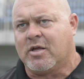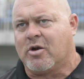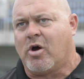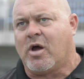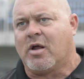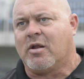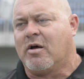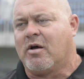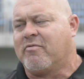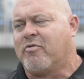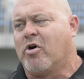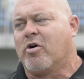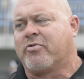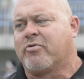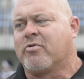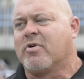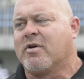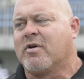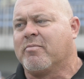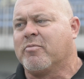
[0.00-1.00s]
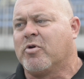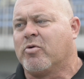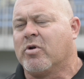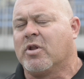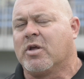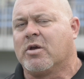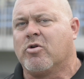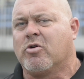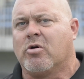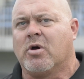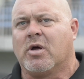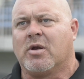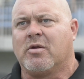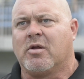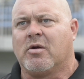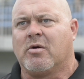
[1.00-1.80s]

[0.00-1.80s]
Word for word: you know, I love all three of them. They're really good.